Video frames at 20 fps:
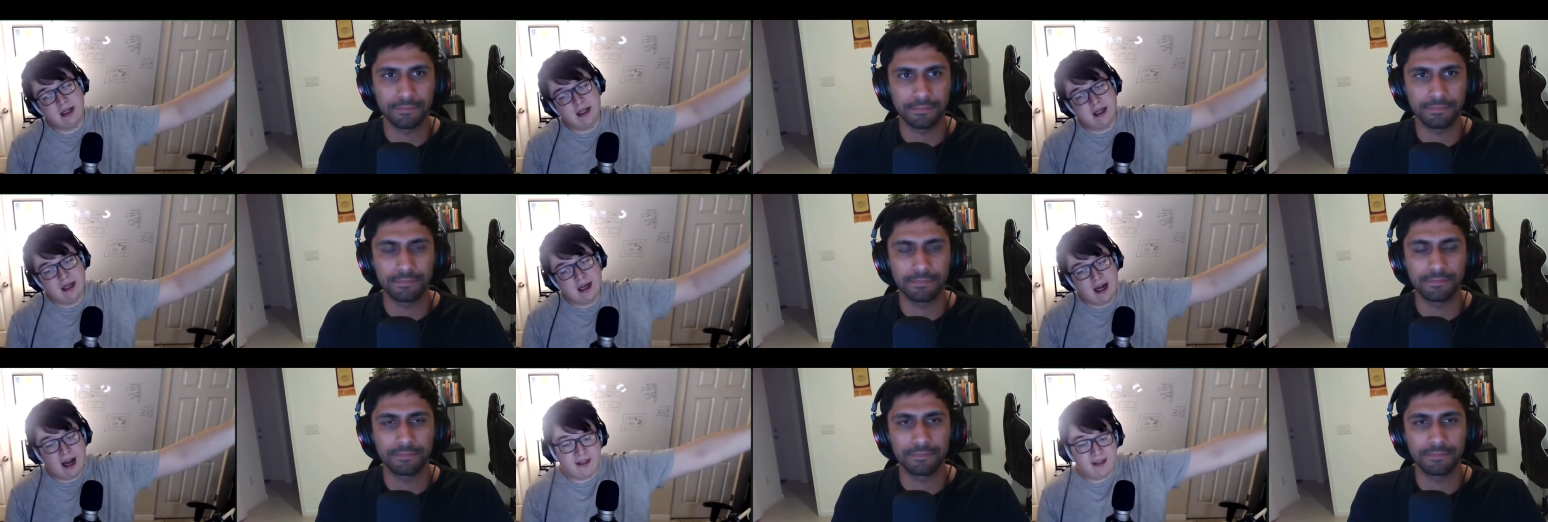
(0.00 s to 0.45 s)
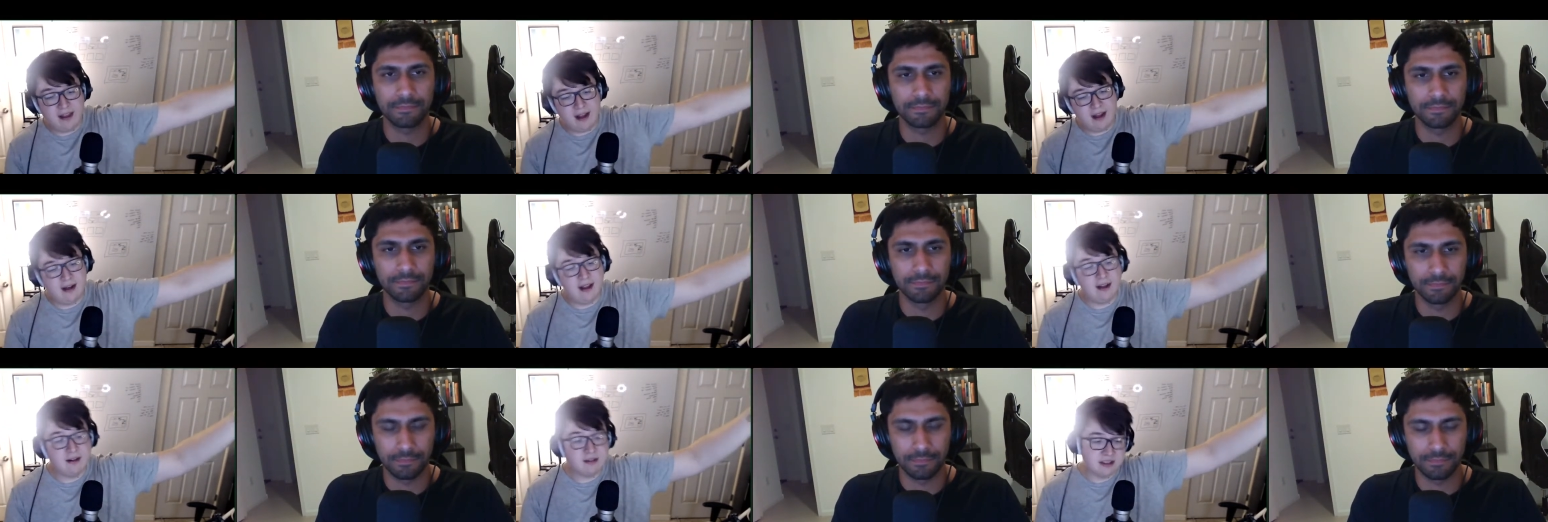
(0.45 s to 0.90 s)
Speaker 1: and then
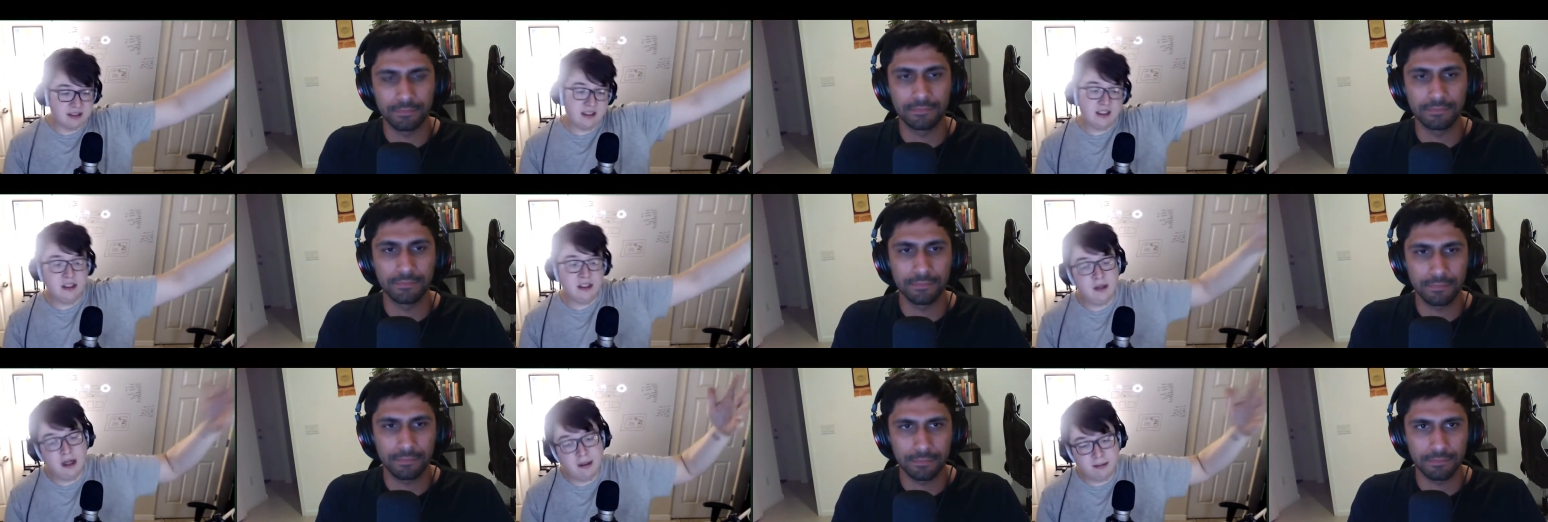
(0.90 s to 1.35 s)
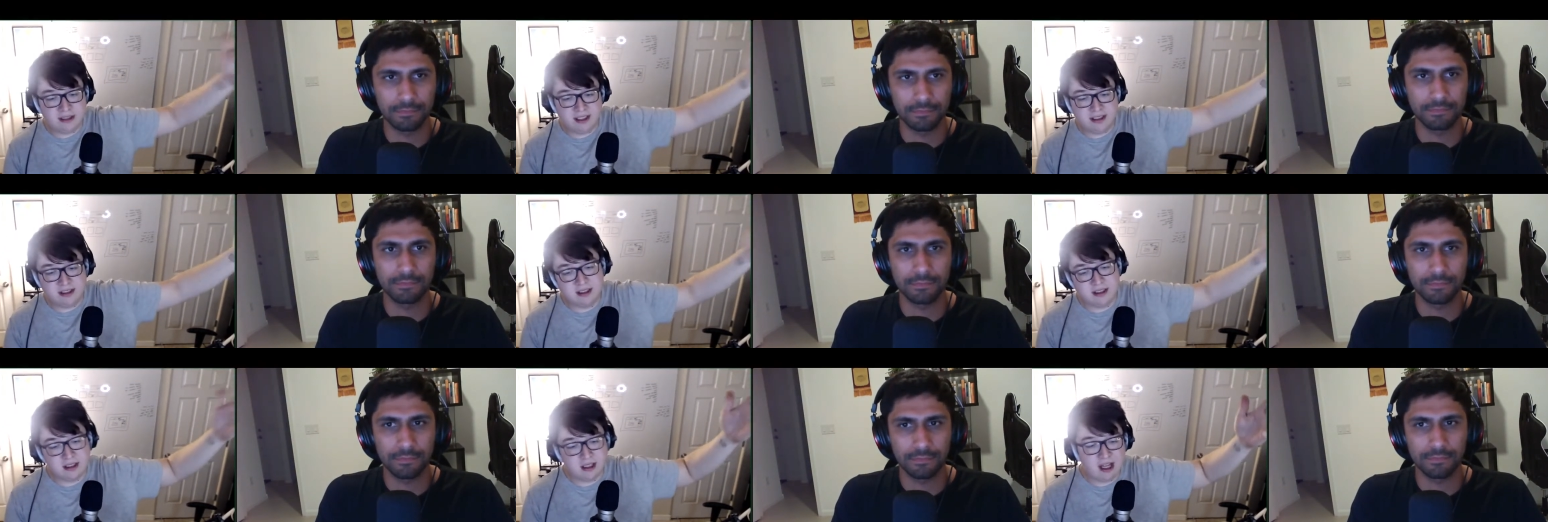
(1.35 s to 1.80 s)
it'll send a new update to
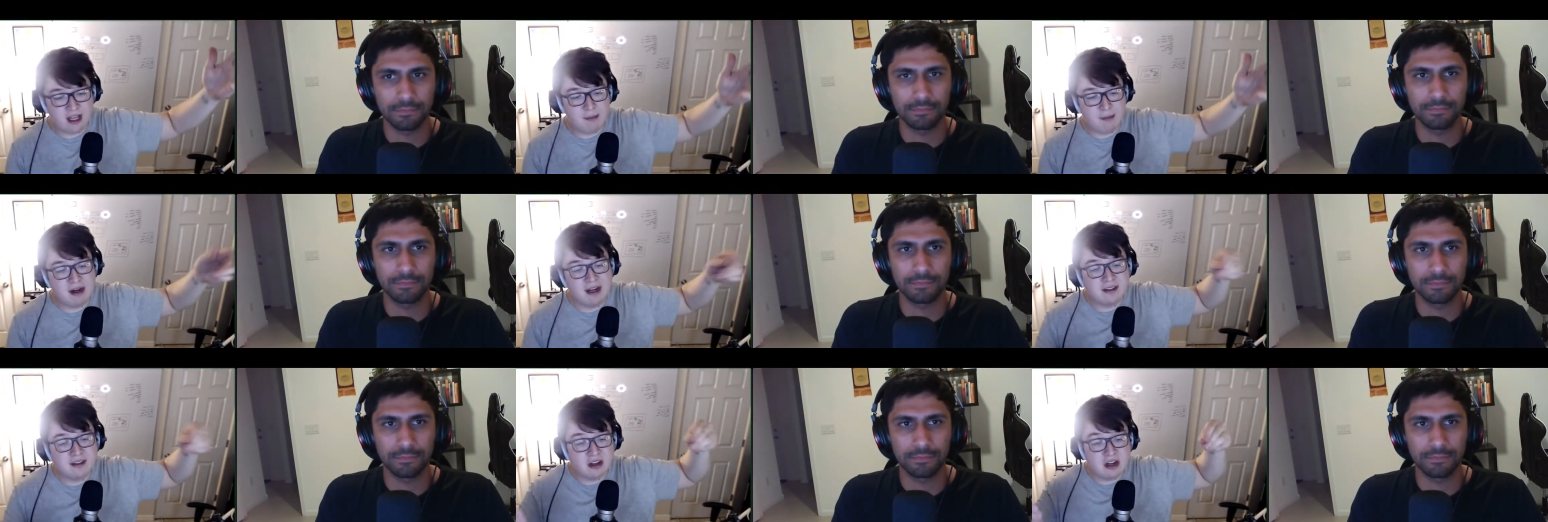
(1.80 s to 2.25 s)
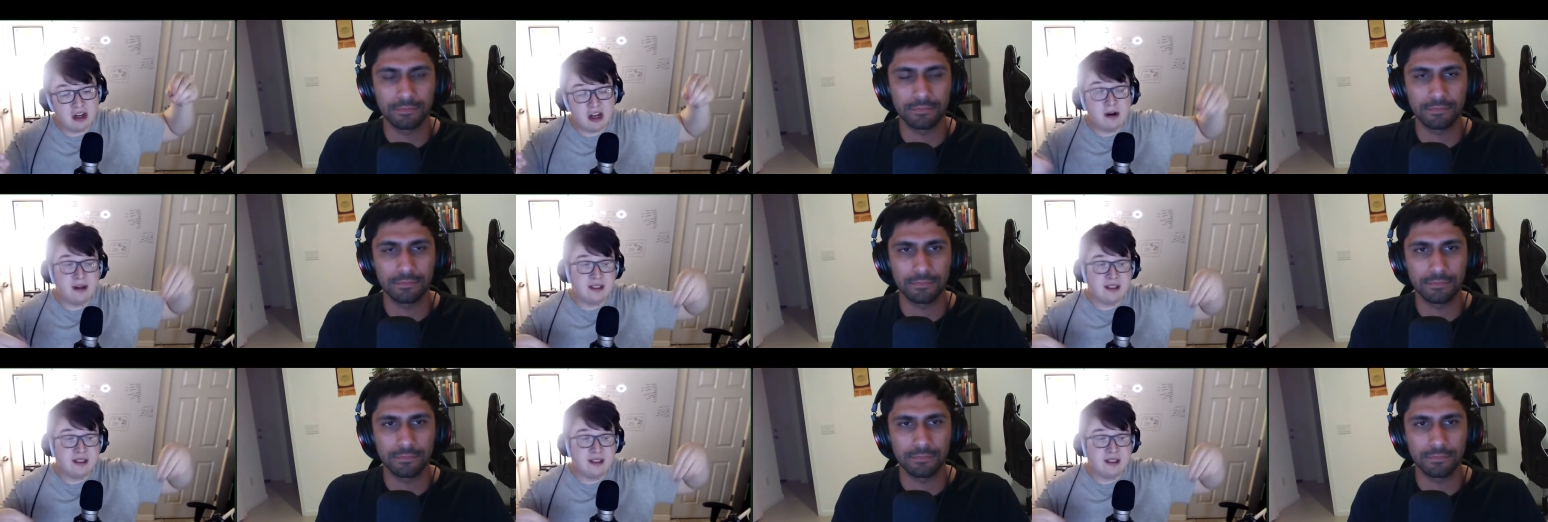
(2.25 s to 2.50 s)
the client but it doesn't know it's